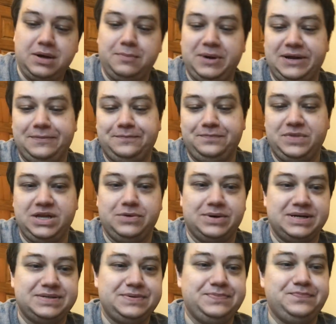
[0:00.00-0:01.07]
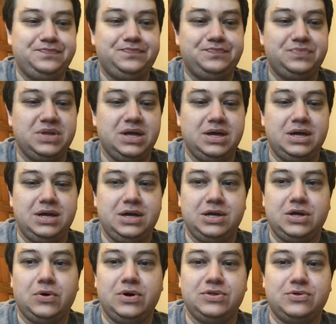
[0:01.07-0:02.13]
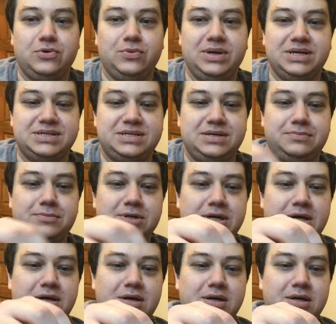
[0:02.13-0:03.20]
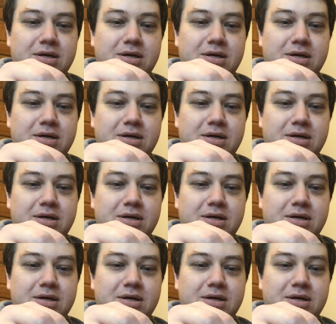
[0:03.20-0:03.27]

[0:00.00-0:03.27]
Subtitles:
But anyways, going through reassembly,